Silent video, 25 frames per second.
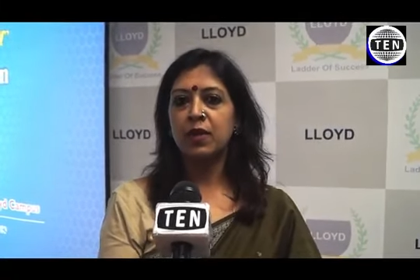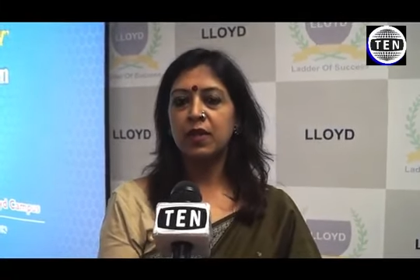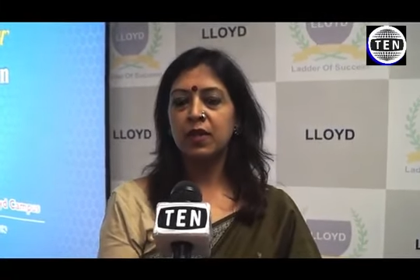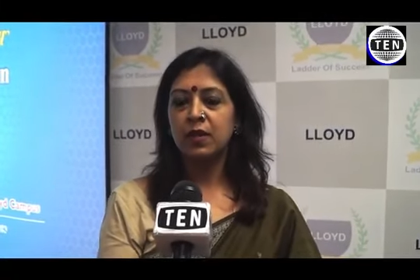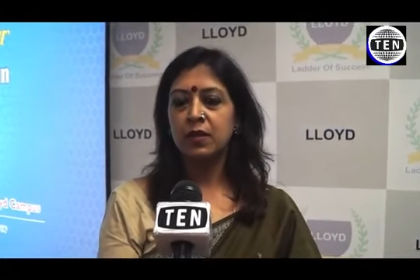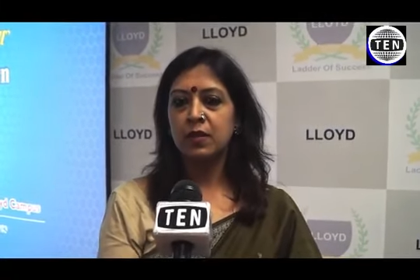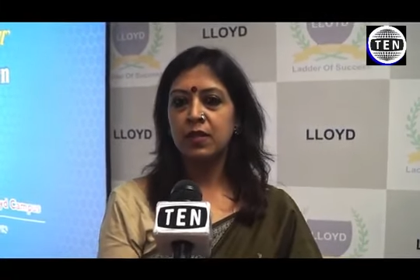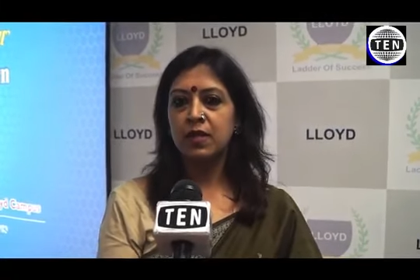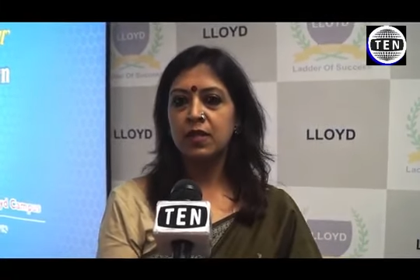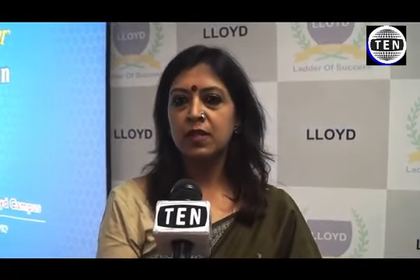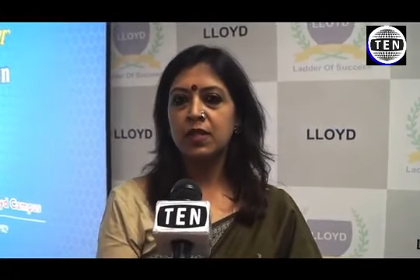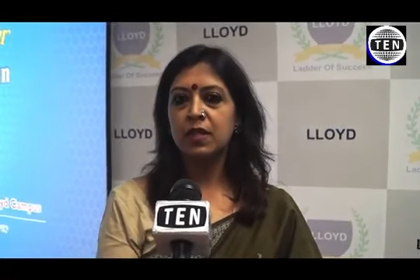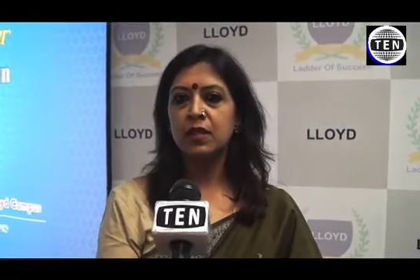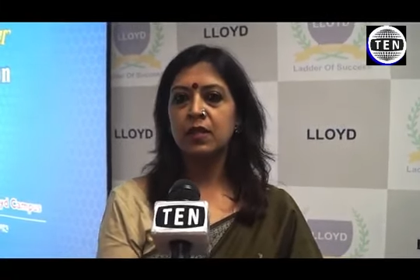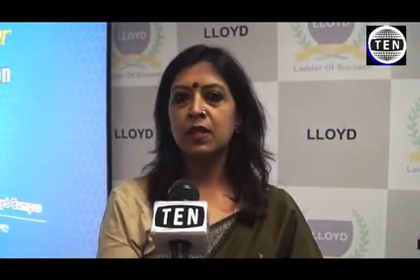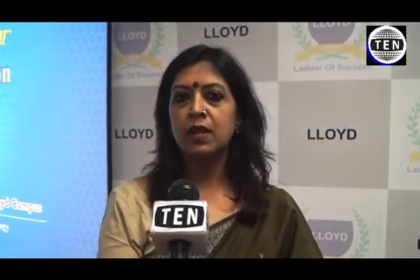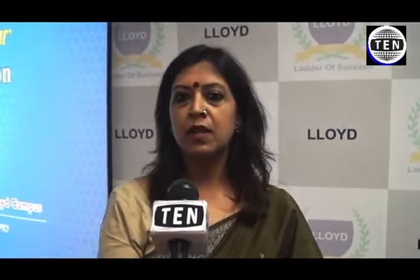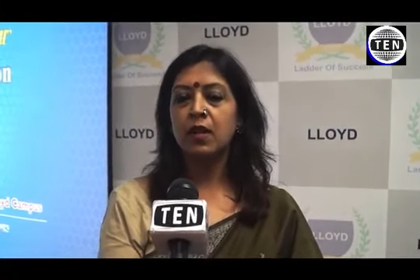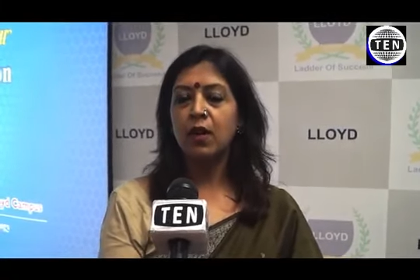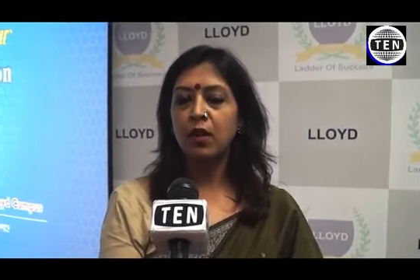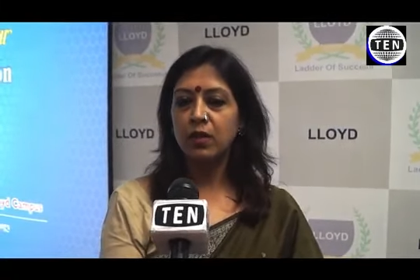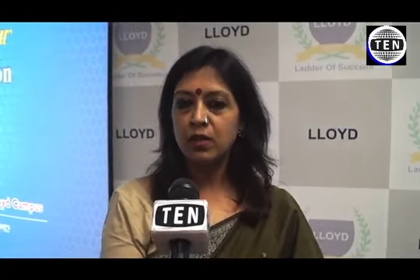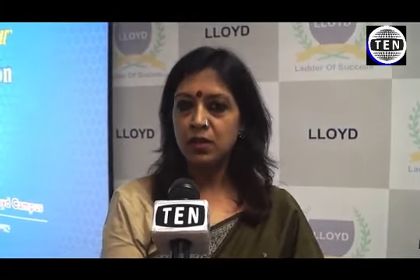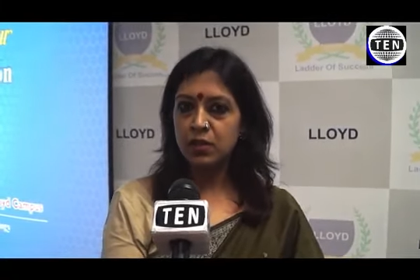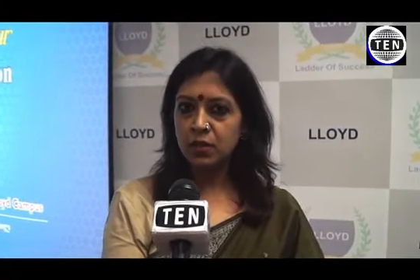increasing the
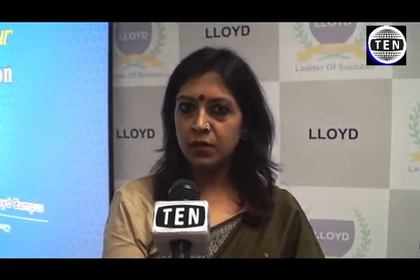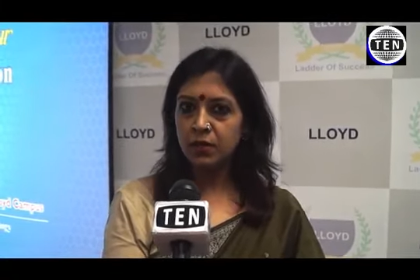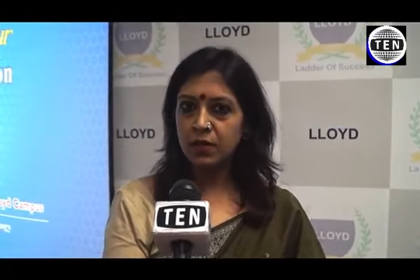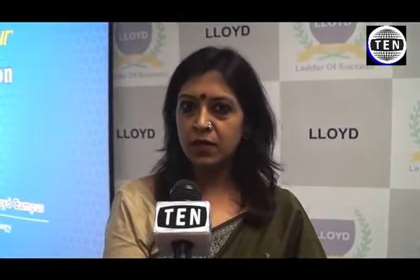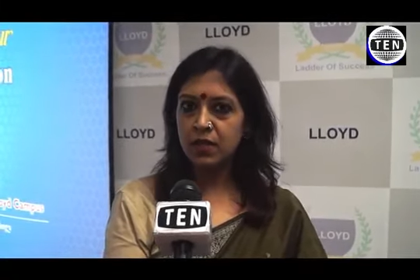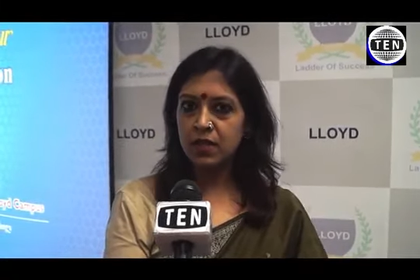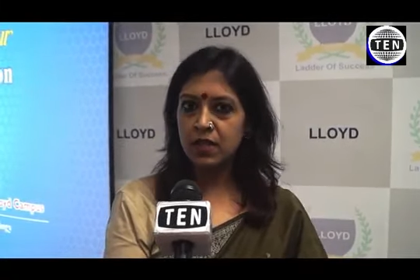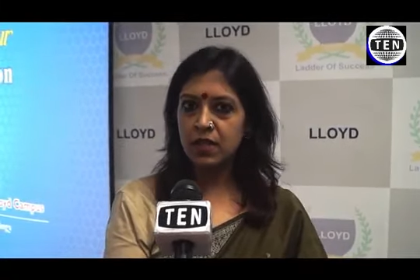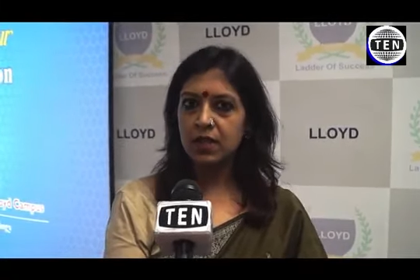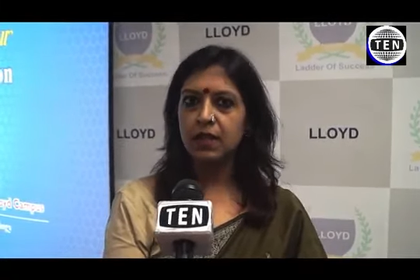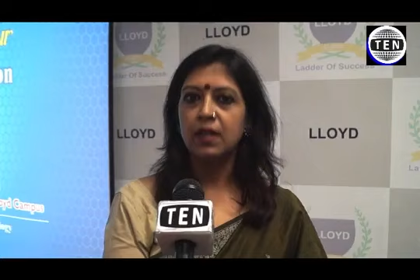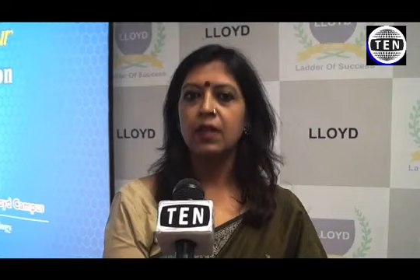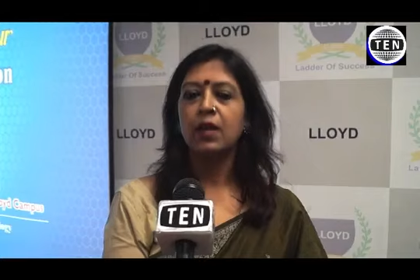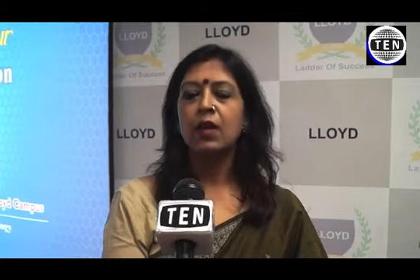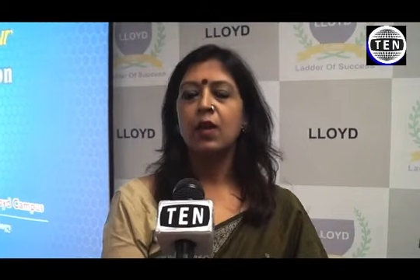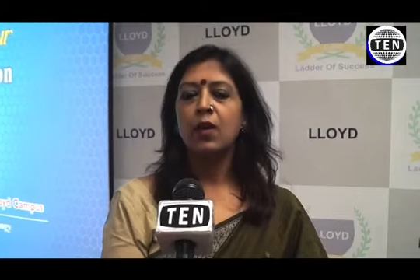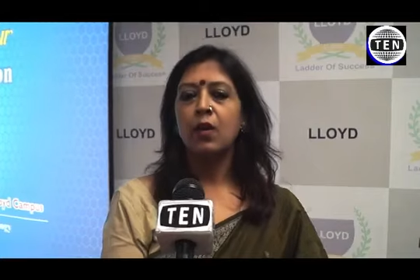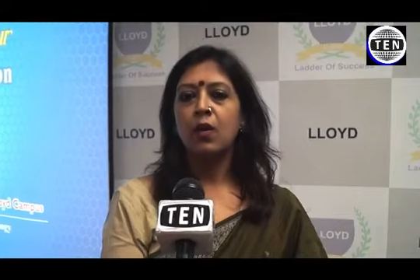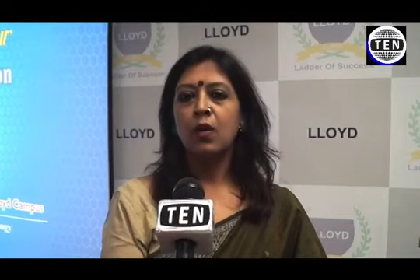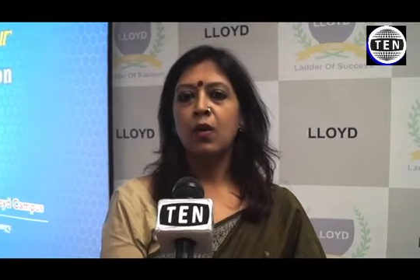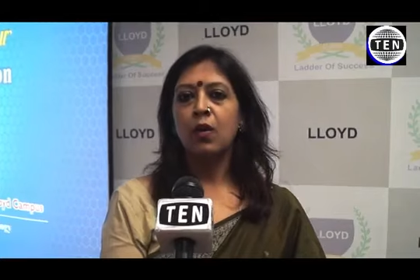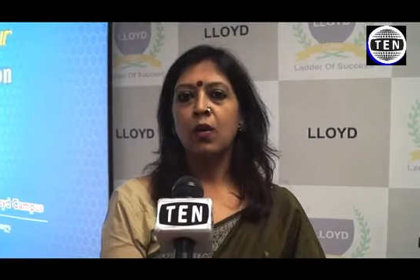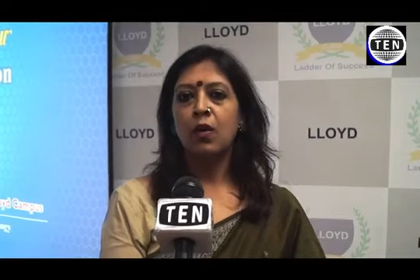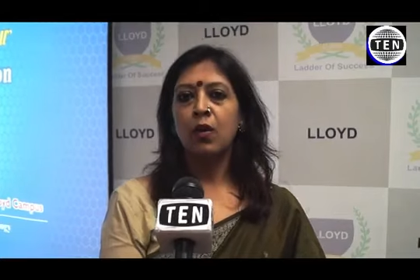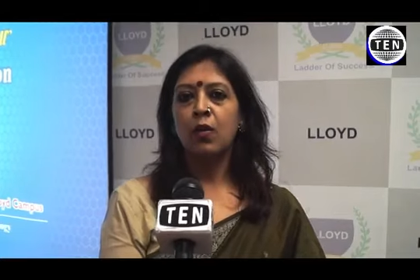longevity
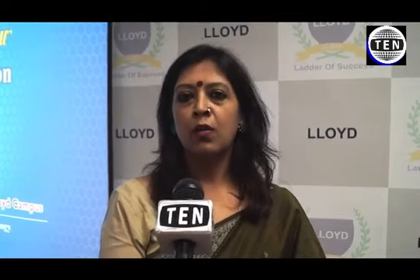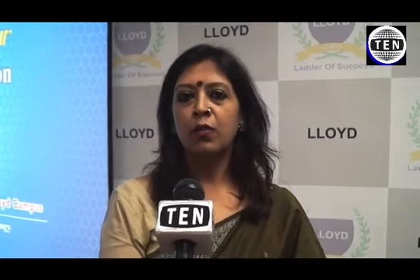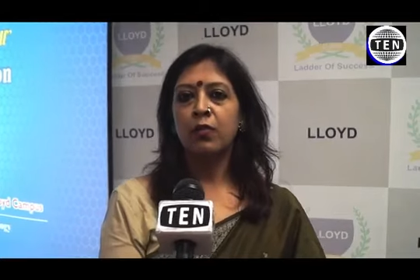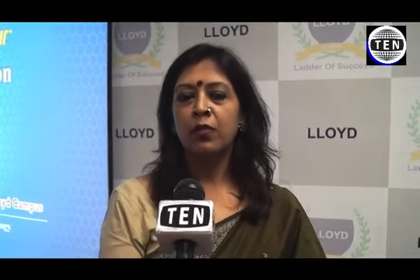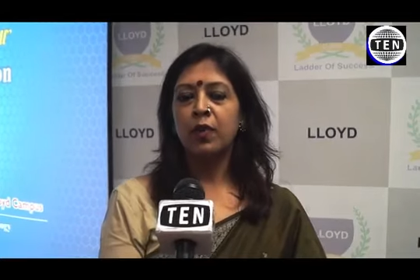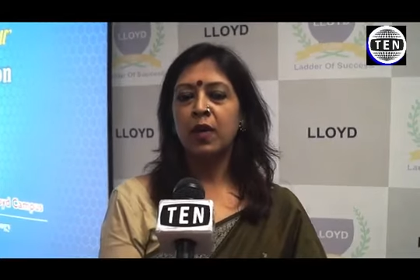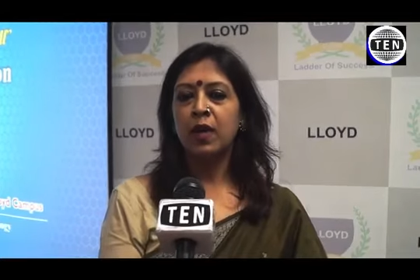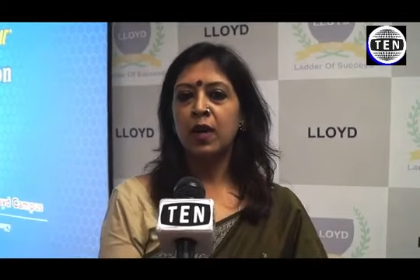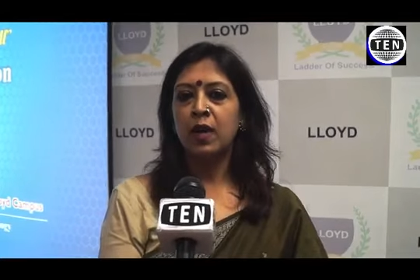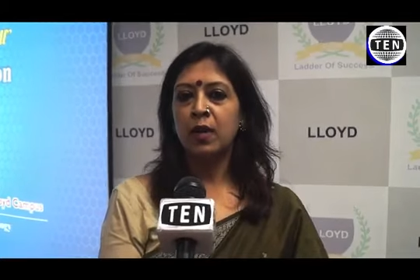of